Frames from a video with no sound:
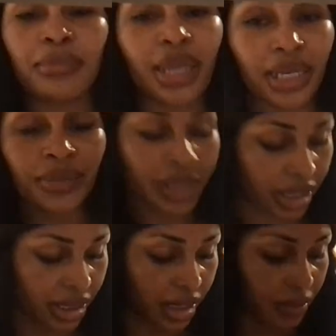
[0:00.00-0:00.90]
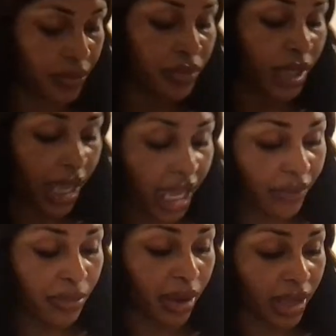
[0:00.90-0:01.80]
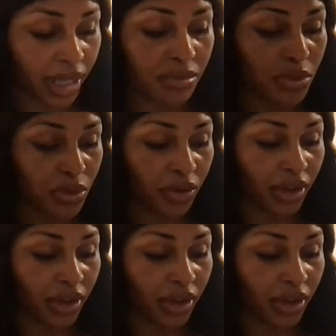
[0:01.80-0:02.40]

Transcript: not even kidding. I have about 8 more.